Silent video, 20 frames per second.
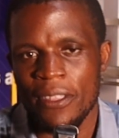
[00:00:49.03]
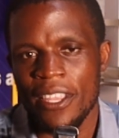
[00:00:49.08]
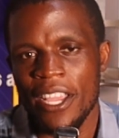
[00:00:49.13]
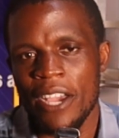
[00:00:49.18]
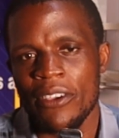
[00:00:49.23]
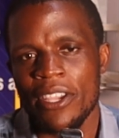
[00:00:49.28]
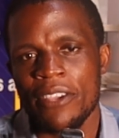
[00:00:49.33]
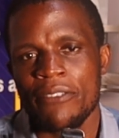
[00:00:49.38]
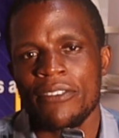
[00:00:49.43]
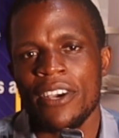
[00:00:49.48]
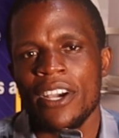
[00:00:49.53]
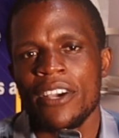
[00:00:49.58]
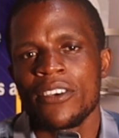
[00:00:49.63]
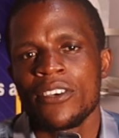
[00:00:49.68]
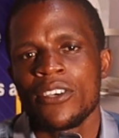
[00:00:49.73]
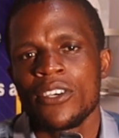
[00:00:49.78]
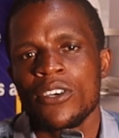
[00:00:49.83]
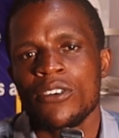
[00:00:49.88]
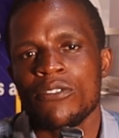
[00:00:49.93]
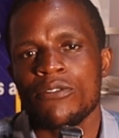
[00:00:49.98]
However,
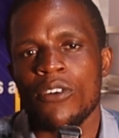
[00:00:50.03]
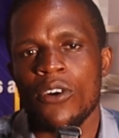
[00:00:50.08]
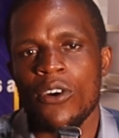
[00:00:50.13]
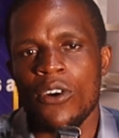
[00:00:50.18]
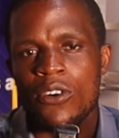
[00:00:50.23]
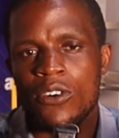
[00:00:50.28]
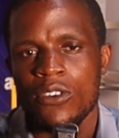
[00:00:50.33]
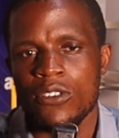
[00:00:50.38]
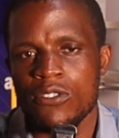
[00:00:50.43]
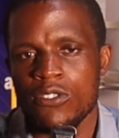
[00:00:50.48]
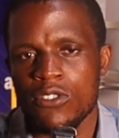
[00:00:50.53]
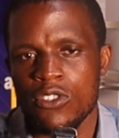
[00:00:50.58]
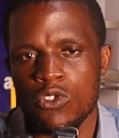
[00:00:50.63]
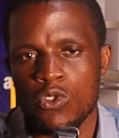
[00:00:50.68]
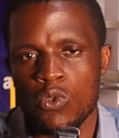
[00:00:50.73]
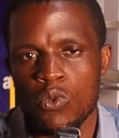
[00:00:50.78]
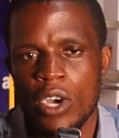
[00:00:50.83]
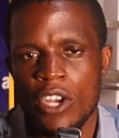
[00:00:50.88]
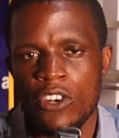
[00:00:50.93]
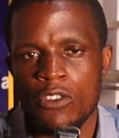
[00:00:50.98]
for all those
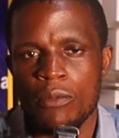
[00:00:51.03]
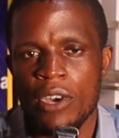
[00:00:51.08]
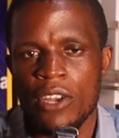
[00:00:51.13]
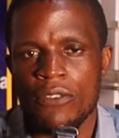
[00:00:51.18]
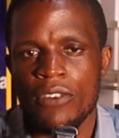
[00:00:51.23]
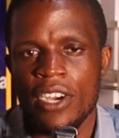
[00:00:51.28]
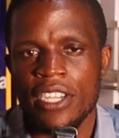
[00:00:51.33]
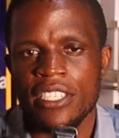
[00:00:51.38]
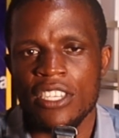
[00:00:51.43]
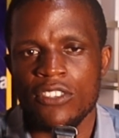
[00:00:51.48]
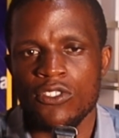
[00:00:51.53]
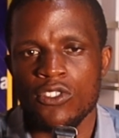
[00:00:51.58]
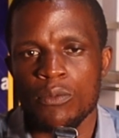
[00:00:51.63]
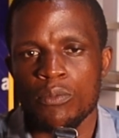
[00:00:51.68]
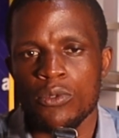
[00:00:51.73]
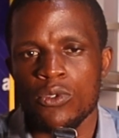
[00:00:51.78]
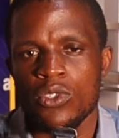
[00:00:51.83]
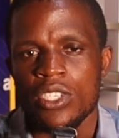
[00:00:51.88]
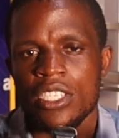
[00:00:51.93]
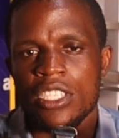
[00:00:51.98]
who want to manufacture
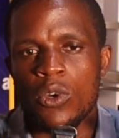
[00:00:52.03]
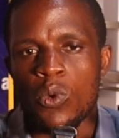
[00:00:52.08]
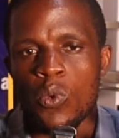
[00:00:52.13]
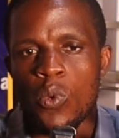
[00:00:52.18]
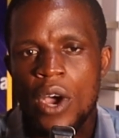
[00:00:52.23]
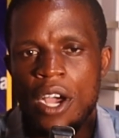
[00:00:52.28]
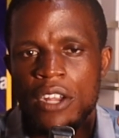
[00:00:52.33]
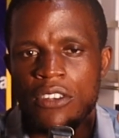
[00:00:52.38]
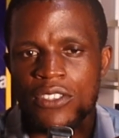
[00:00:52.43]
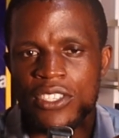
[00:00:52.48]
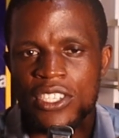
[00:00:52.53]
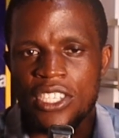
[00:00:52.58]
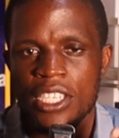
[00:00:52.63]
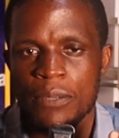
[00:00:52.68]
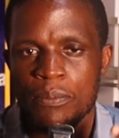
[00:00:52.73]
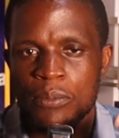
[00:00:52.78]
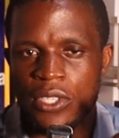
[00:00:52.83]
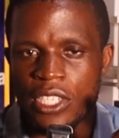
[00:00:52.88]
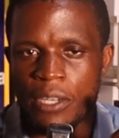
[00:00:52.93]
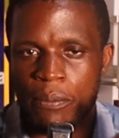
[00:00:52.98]
soap using the
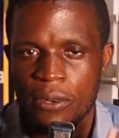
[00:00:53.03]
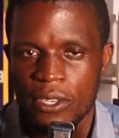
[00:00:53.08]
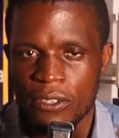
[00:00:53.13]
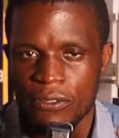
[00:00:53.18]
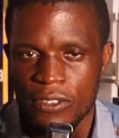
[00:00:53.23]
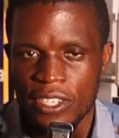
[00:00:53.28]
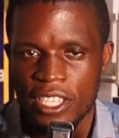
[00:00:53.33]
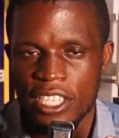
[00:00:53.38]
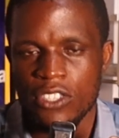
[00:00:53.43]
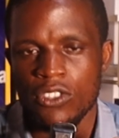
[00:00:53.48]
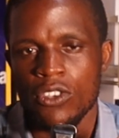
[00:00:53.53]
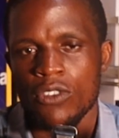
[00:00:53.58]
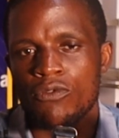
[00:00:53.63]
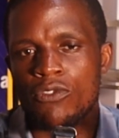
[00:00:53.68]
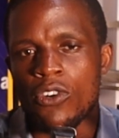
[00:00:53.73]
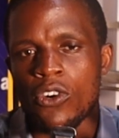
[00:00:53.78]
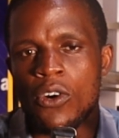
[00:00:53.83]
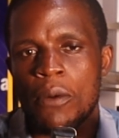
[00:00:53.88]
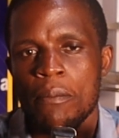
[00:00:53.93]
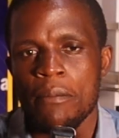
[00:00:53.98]
one-step saponification
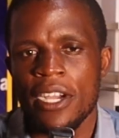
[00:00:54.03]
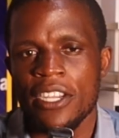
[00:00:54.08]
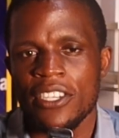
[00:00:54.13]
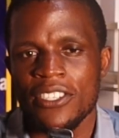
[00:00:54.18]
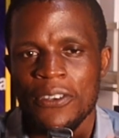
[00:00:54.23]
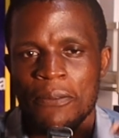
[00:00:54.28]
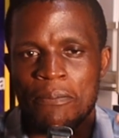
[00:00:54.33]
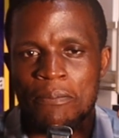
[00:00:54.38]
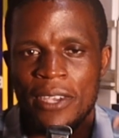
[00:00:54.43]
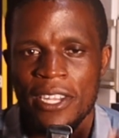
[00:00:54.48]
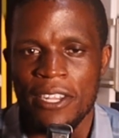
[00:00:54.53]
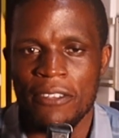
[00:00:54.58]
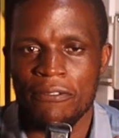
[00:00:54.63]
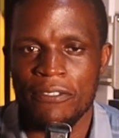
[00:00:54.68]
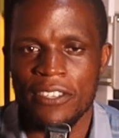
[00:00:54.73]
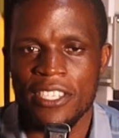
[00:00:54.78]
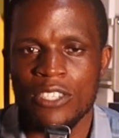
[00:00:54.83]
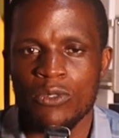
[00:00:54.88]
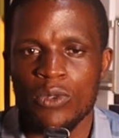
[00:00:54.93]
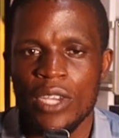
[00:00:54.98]
for commercial
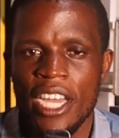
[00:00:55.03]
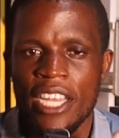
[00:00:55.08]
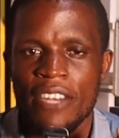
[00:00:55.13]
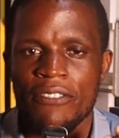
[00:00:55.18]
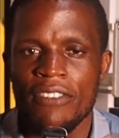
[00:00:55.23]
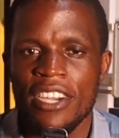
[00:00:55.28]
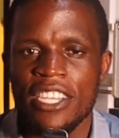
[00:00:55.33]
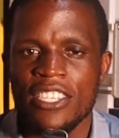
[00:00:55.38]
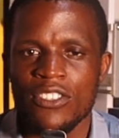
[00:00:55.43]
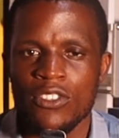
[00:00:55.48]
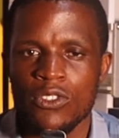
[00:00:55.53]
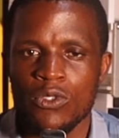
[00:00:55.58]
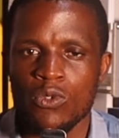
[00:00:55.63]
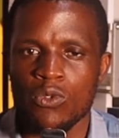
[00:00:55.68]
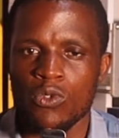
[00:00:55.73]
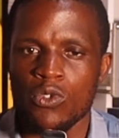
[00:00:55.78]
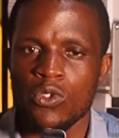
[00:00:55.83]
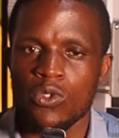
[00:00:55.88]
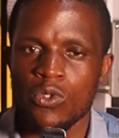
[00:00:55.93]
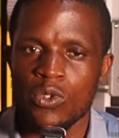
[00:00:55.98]
benefits, we advise you
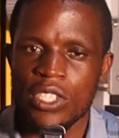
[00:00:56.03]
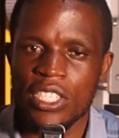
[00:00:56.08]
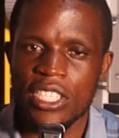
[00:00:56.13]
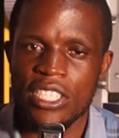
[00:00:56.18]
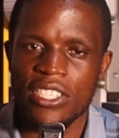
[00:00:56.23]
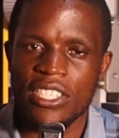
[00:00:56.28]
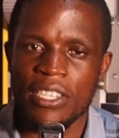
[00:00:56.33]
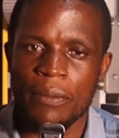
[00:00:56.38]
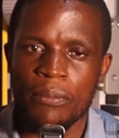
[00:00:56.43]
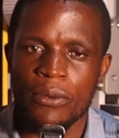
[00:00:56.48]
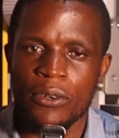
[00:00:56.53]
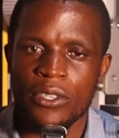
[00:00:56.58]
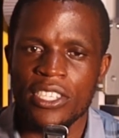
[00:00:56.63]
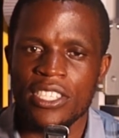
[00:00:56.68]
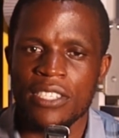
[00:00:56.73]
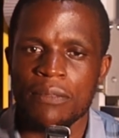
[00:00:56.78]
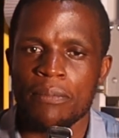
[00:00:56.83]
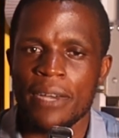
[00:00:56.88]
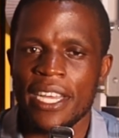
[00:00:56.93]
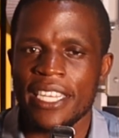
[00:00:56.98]
to choose KISA
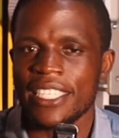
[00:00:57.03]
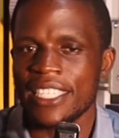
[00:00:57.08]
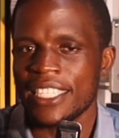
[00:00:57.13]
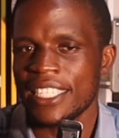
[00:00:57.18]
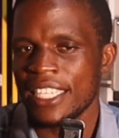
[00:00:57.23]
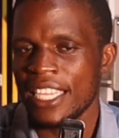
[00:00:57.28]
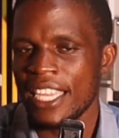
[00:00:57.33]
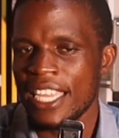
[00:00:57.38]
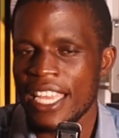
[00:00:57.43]
projects, but